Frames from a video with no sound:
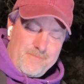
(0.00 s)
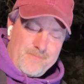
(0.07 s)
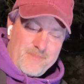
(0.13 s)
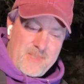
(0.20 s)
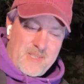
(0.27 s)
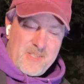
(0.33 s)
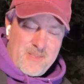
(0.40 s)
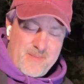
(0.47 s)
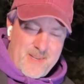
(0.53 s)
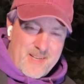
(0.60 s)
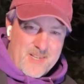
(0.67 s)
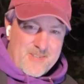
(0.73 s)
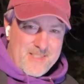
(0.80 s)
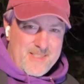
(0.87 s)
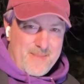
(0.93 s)
This should be an
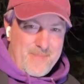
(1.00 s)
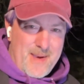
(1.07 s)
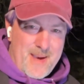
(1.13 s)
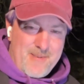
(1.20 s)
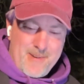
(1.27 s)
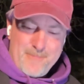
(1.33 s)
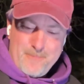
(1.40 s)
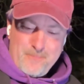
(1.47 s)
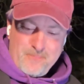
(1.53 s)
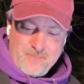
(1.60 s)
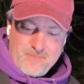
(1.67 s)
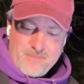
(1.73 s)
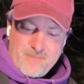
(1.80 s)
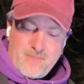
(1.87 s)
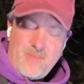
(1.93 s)
interesting pairing.
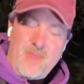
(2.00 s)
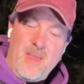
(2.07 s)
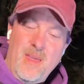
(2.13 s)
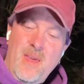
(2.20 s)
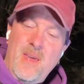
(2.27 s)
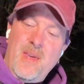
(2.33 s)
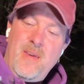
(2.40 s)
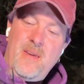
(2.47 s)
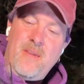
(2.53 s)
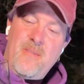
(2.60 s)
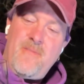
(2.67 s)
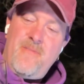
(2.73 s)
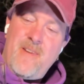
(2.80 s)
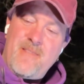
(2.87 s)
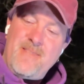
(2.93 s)
You
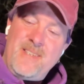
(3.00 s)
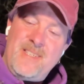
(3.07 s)
got very